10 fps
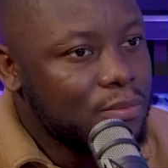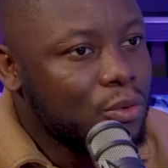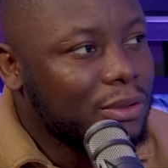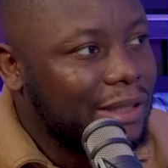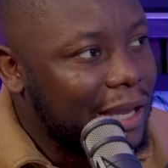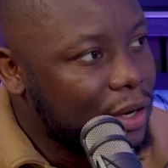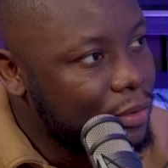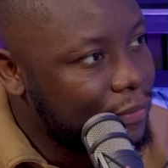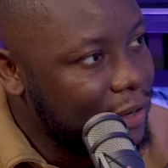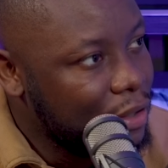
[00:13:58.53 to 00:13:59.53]
more data
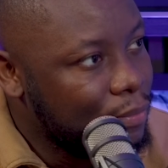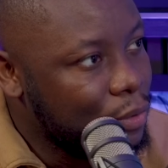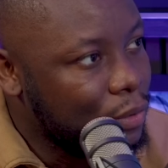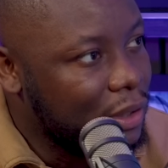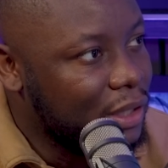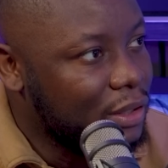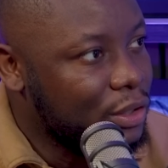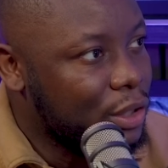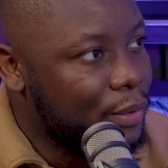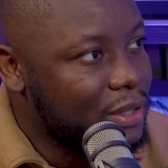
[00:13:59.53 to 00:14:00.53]
available, and
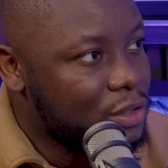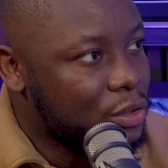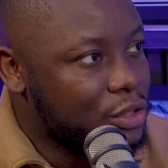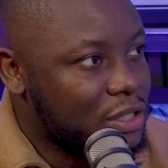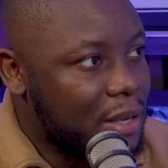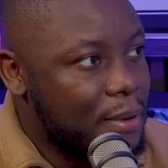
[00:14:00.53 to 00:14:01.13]
you know it's not just that